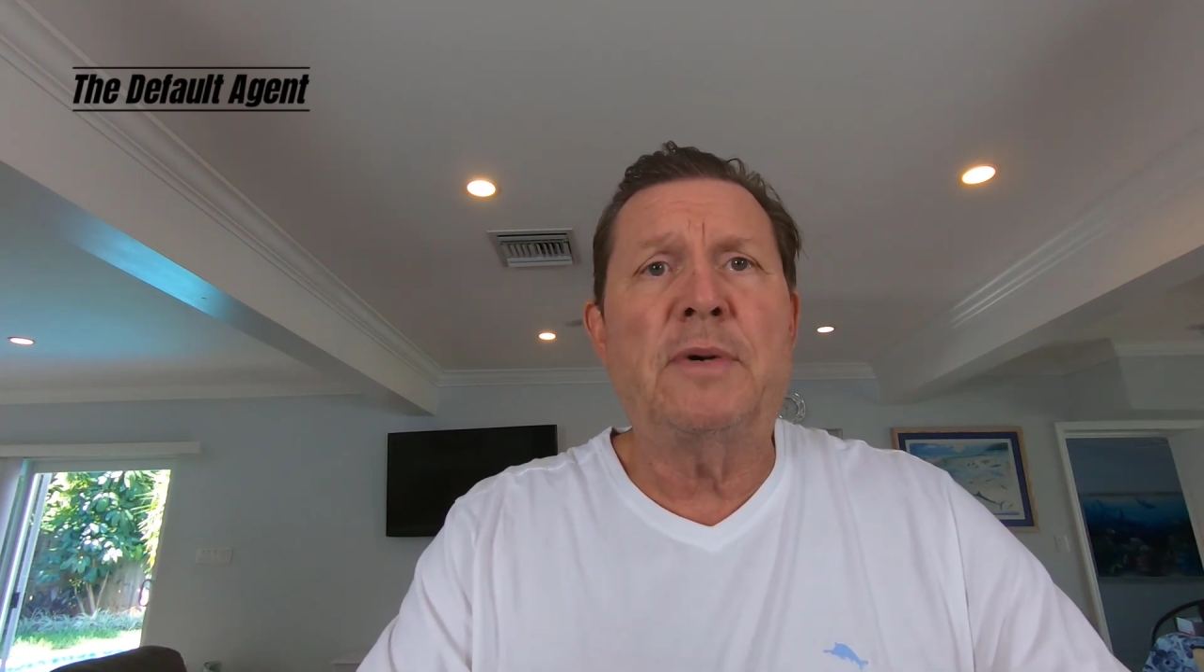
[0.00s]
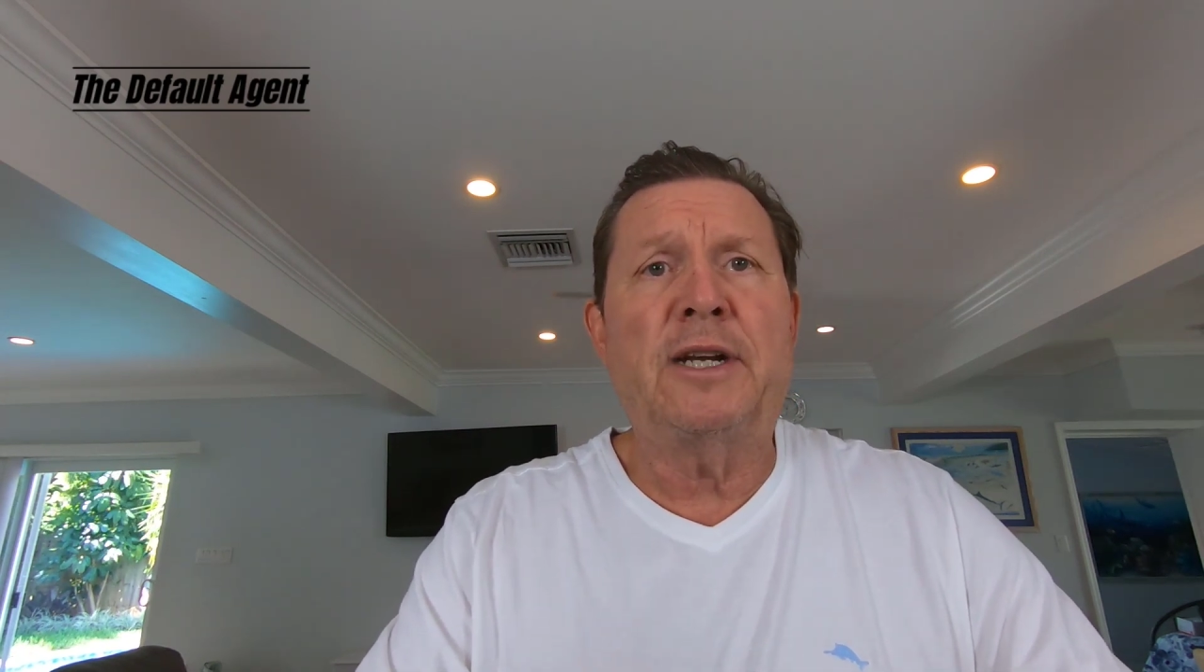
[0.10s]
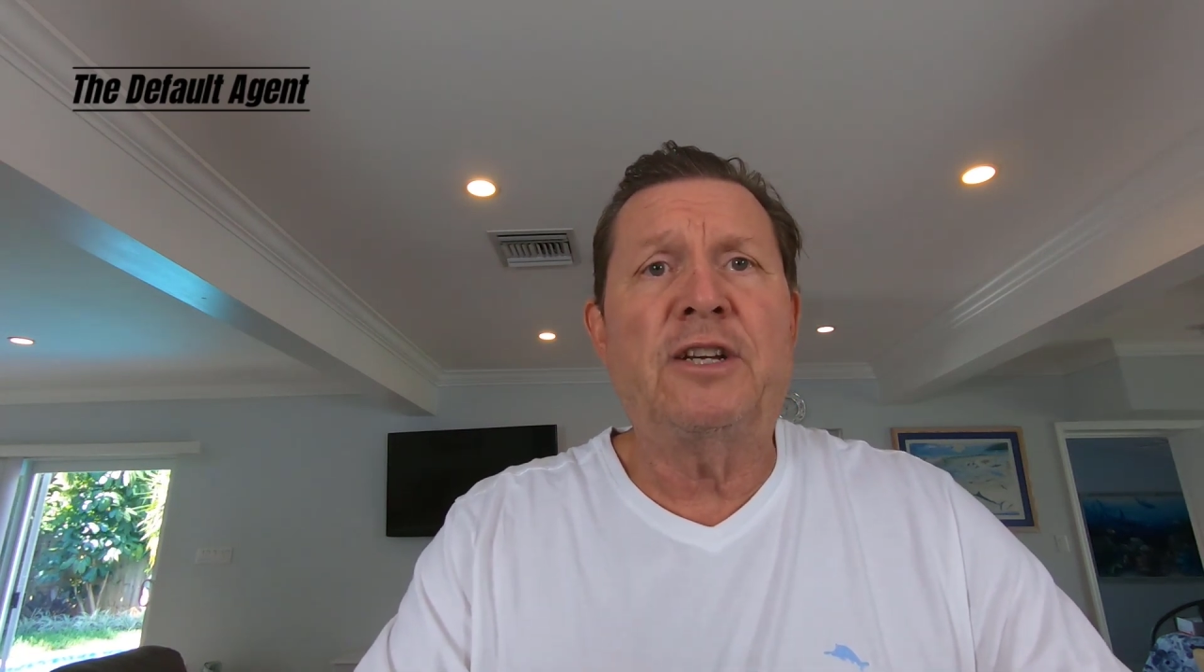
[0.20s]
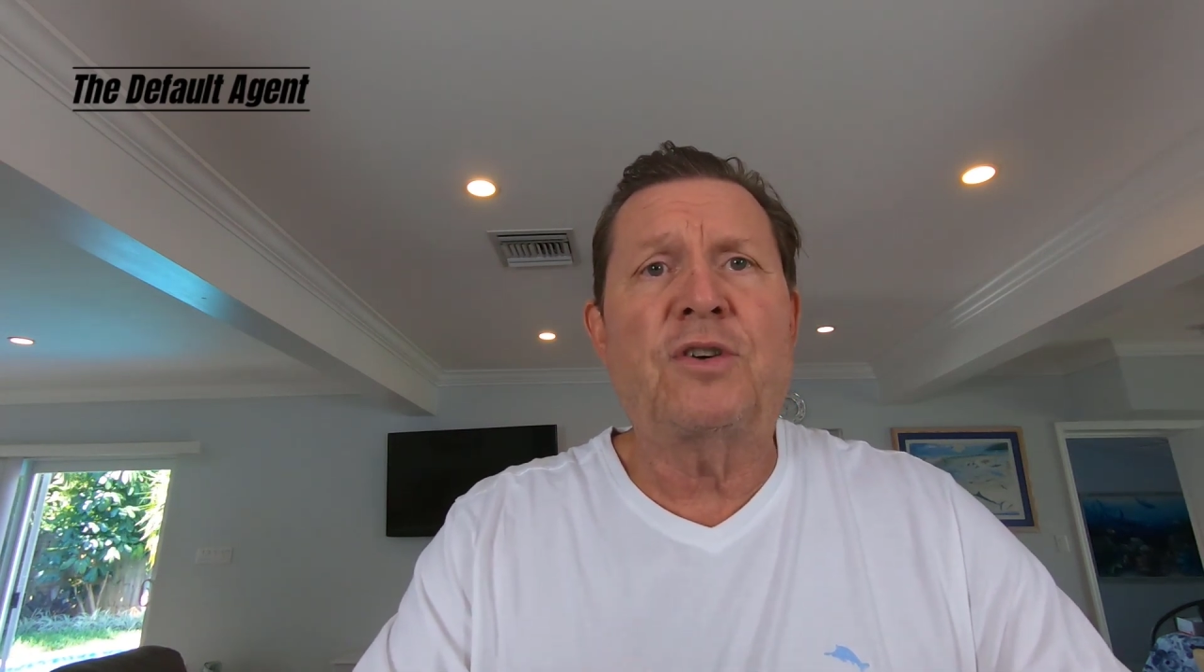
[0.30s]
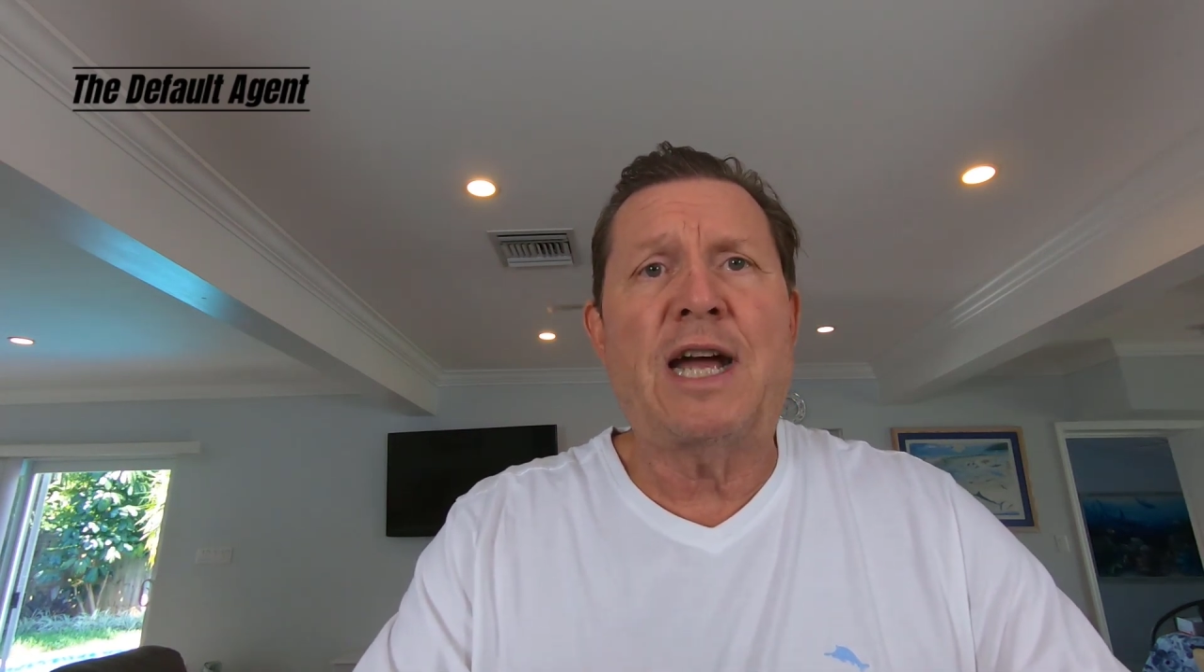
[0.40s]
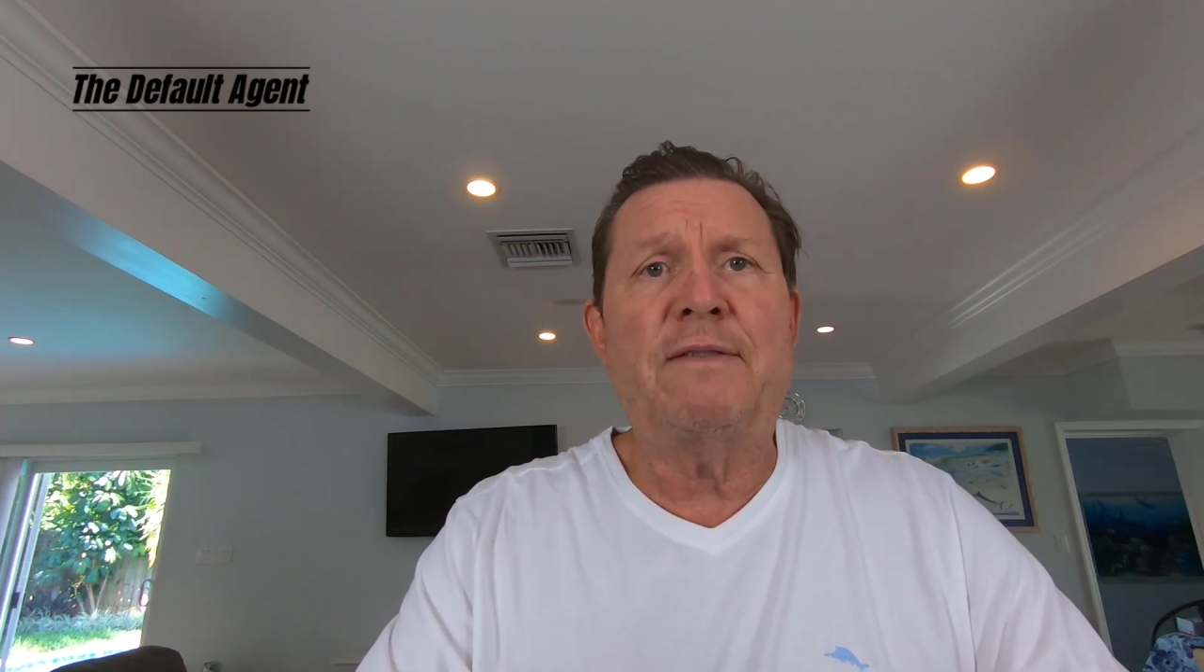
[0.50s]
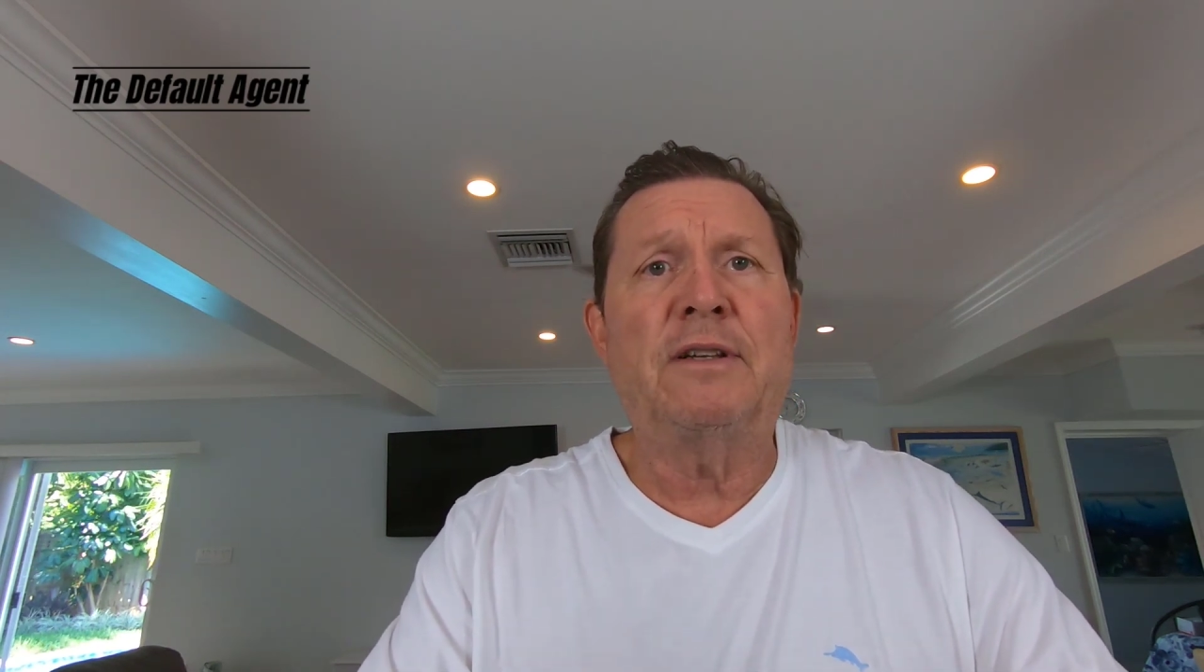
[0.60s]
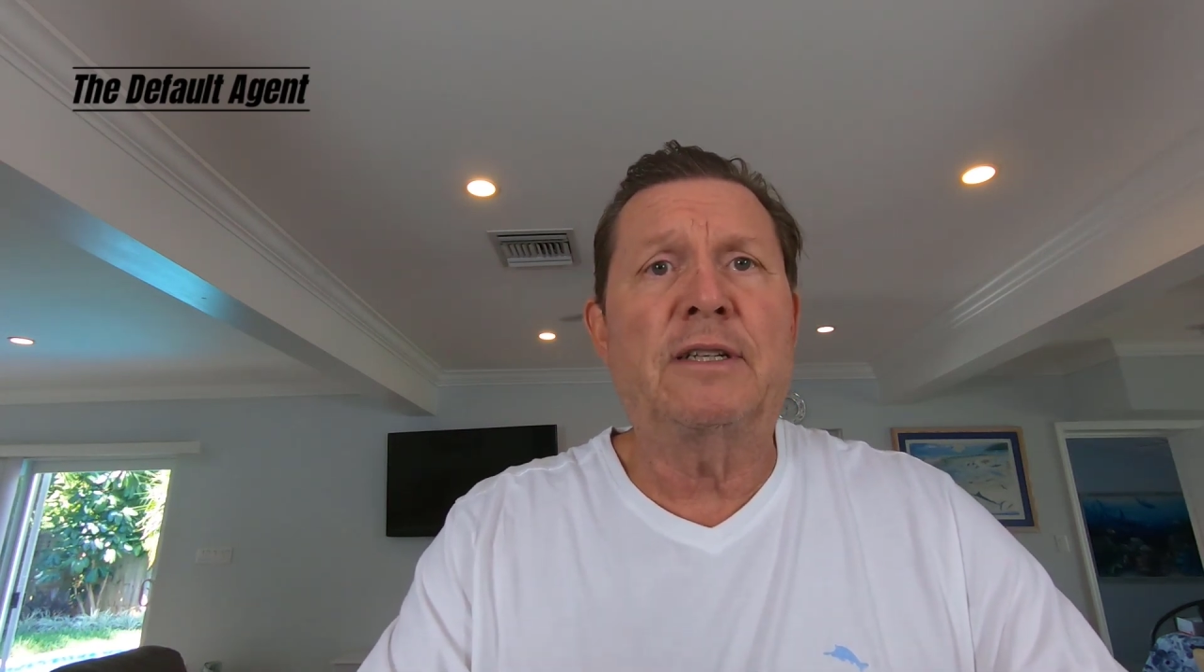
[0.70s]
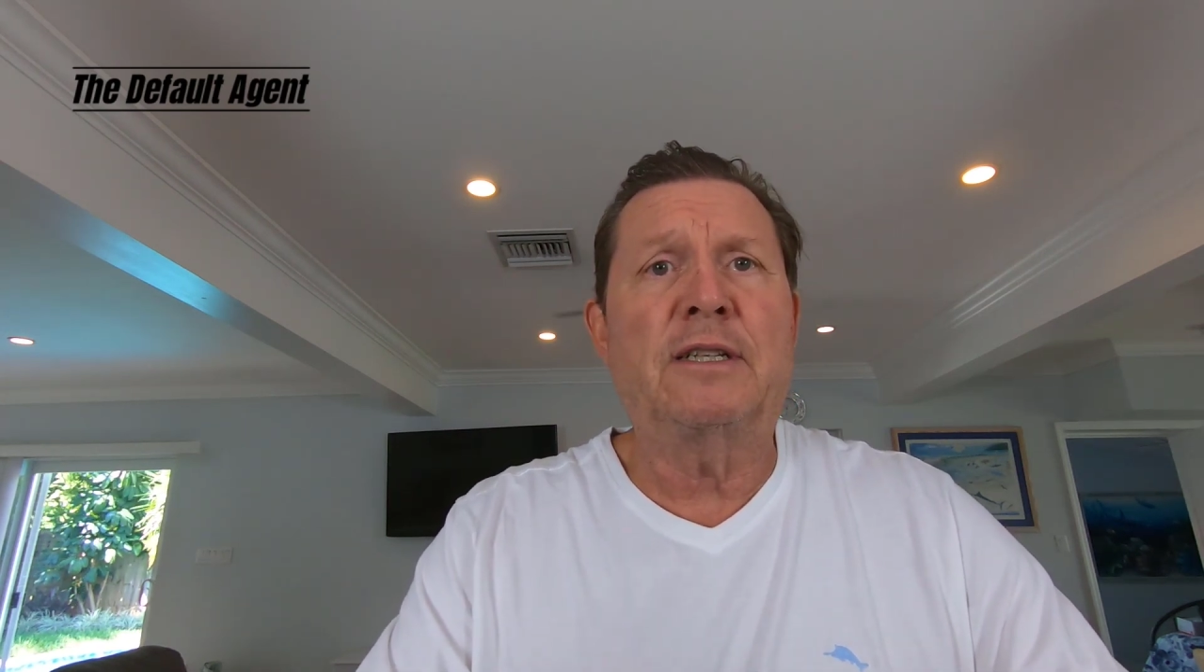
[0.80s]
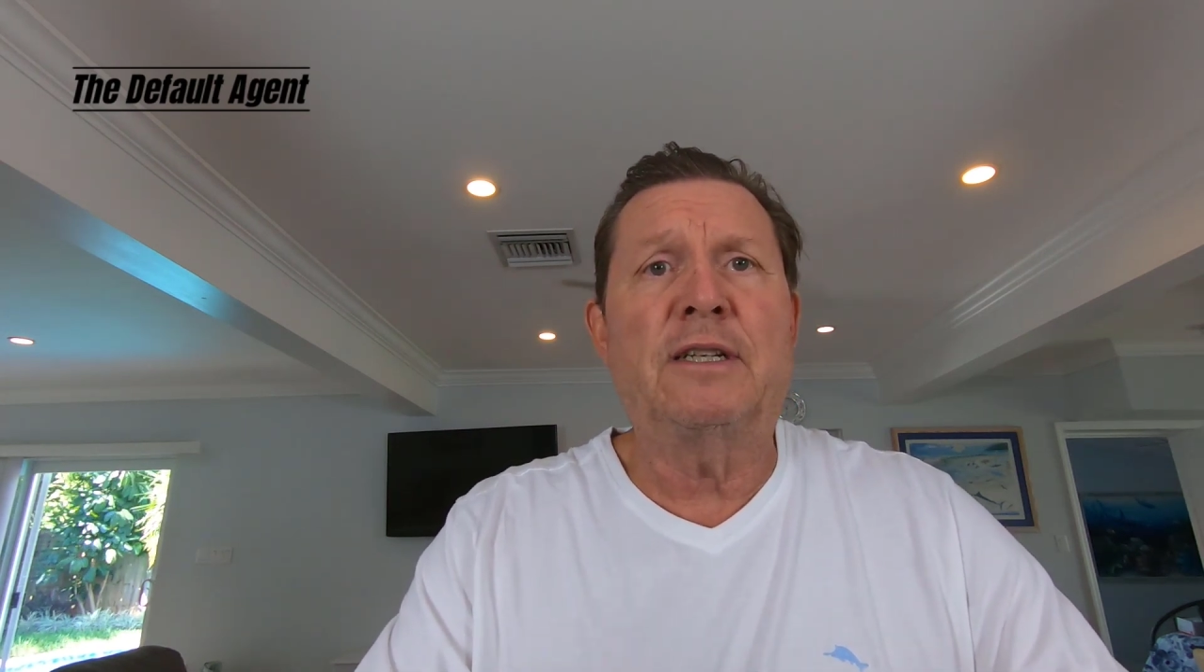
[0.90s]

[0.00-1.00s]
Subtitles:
money traveling